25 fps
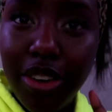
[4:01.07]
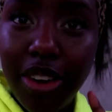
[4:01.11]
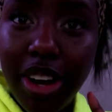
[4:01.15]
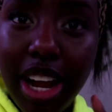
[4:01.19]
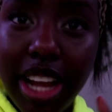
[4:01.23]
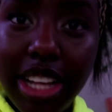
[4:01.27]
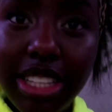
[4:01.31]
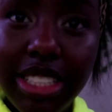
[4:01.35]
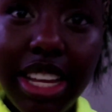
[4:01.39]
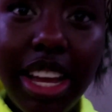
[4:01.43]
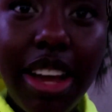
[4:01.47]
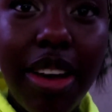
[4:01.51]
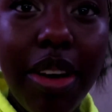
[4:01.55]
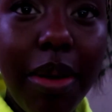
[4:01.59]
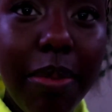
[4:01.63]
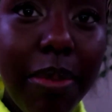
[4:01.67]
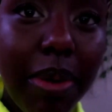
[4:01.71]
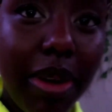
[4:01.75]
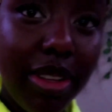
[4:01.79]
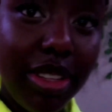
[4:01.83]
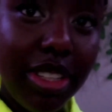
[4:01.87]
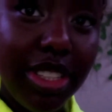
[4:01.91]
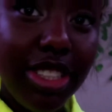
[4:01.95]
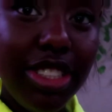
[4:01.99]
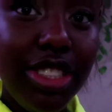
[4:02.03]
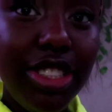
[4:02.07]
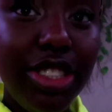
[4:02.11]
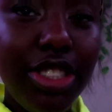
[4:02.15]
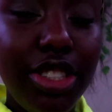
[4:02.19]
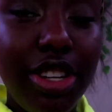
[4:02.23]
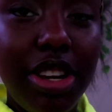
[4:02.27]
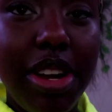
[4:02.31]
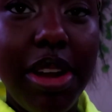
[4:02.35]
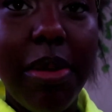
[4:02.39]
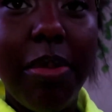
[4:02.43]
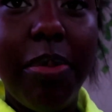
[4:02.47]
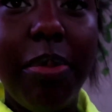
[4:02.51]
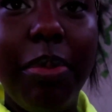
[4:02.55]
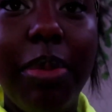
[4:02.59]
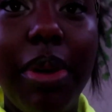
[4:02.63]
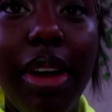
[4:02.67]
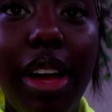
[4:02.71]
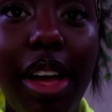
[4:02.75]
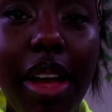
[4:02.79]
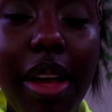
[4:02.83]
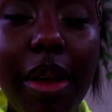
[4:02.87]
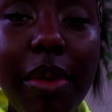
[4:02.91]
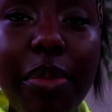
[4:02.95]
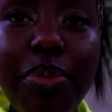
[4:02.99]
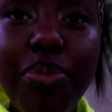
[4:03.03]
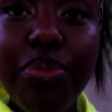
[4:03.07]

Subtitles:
you guys out about this trip, but